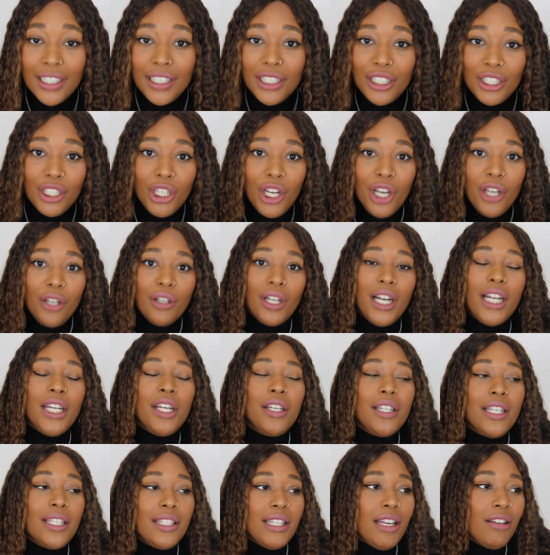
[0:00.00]
you know i
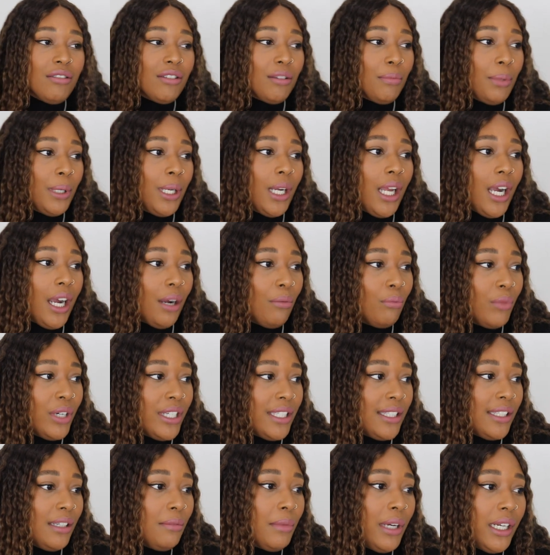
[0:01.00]
know that sounds a bit like i'm
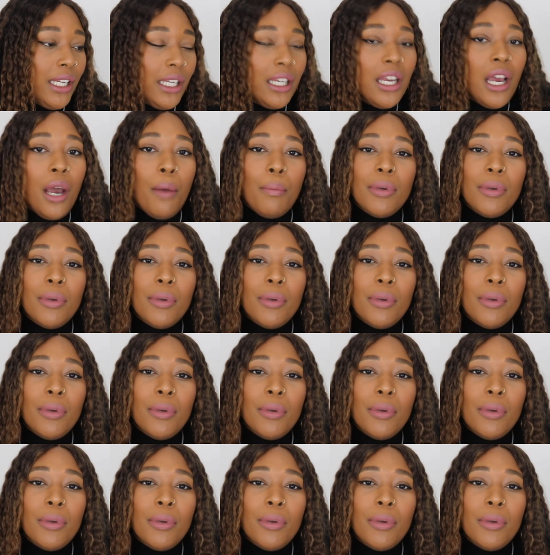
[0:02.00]
wasting money